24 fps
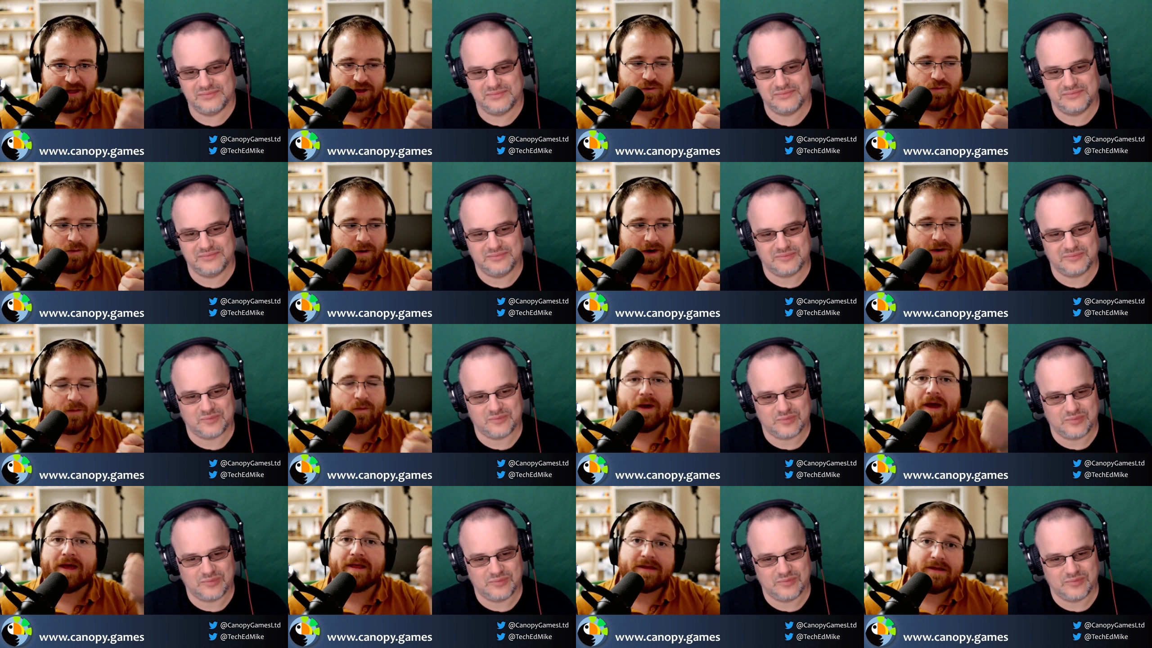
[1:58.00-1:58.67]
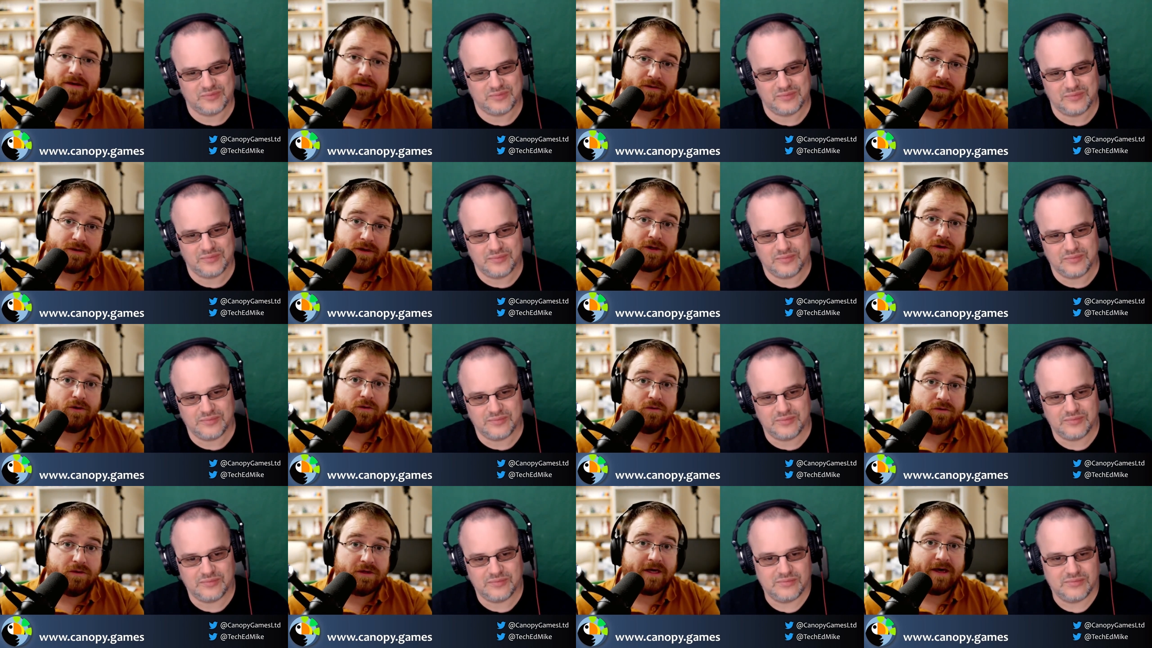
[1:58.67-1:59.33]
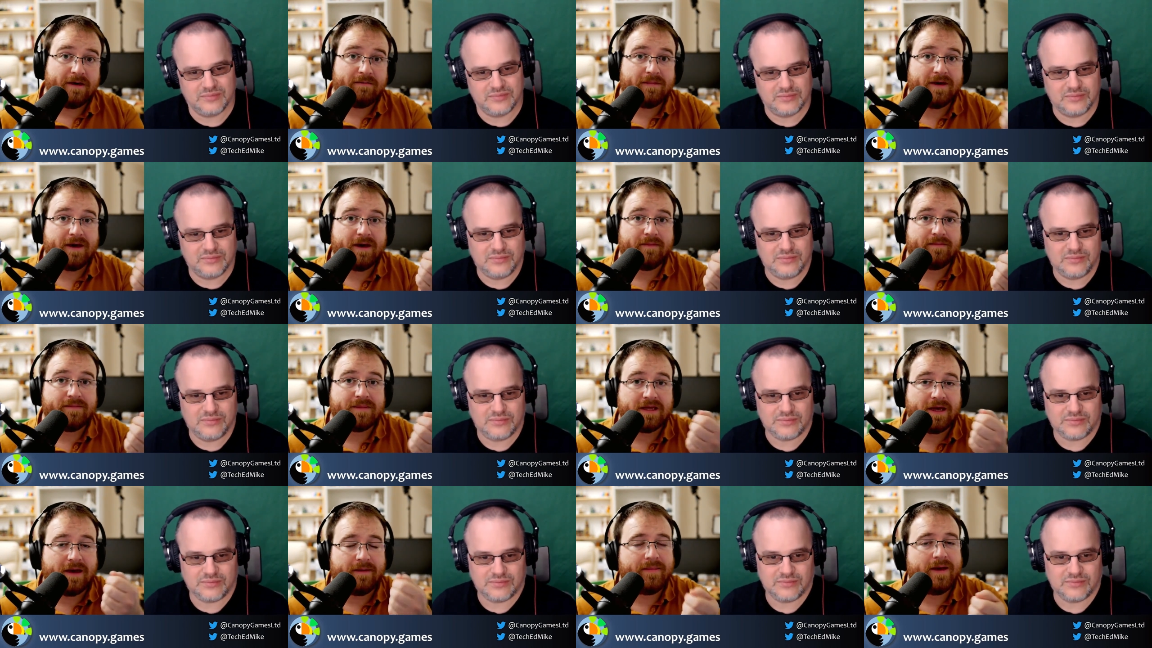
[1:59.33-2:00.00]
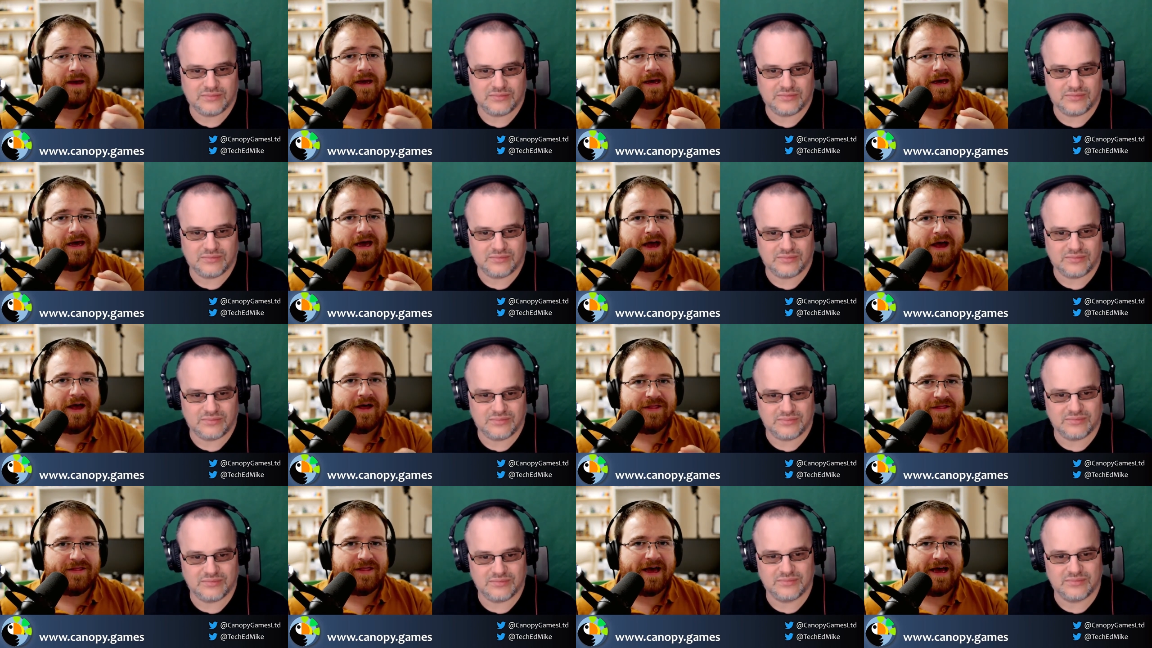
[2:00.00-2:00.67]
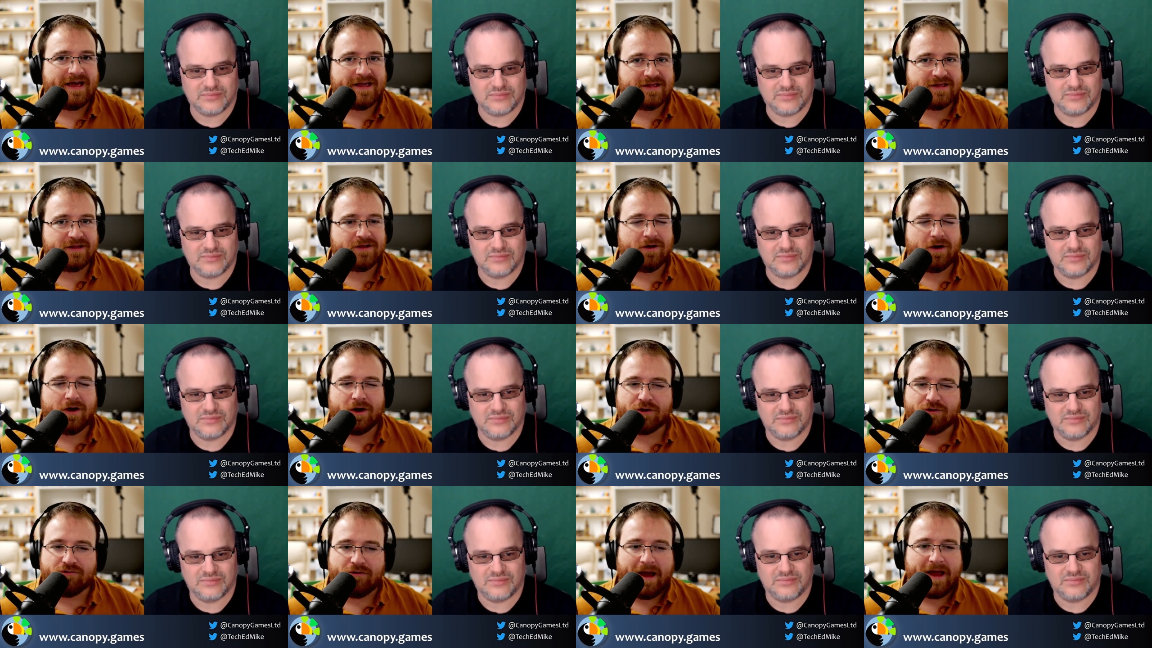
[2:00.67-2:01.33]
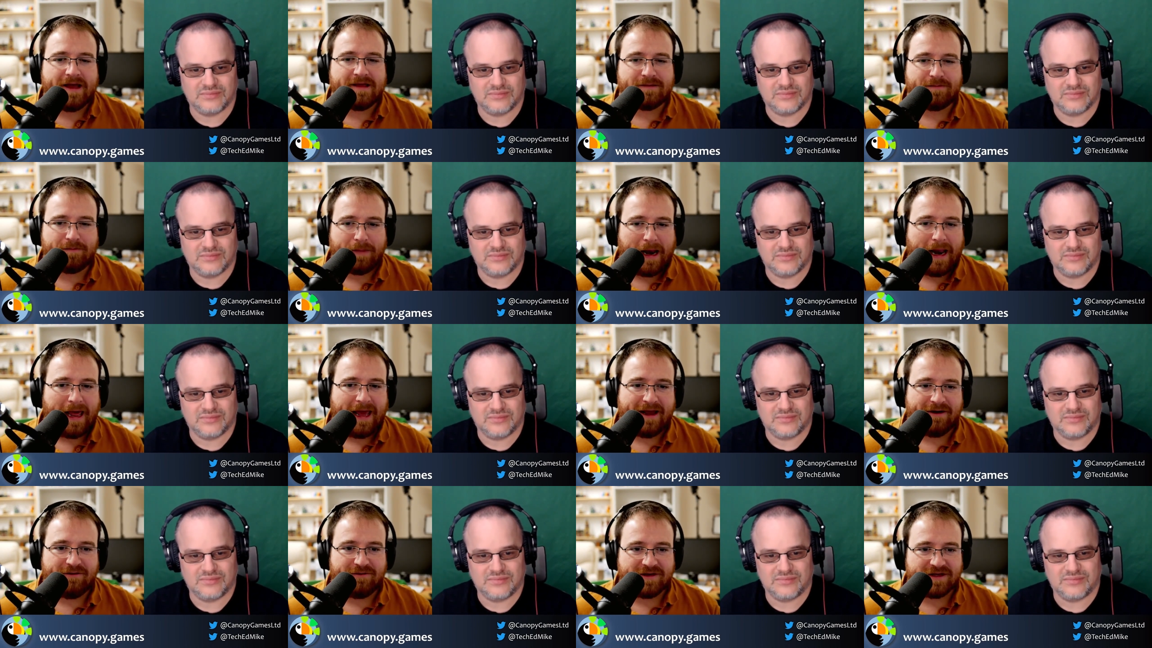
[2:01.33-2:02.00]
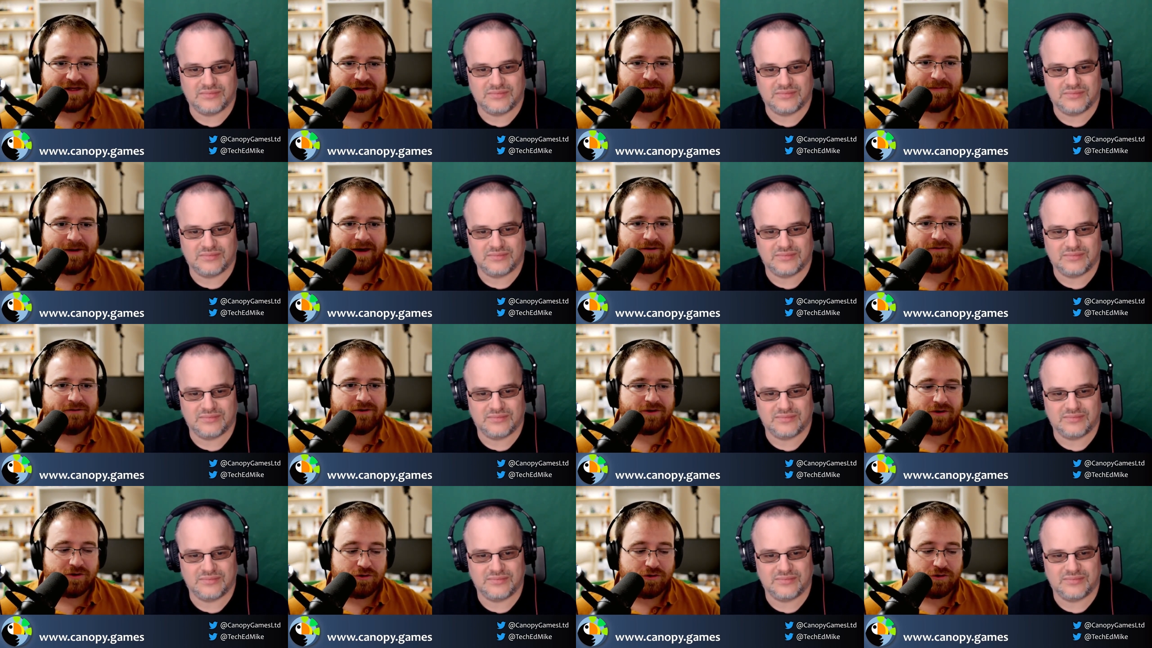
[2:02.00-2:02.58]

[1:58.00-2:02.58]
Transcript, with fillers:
Speaker 1: one and wait until a tooltip comes up, that's not a great player experience. You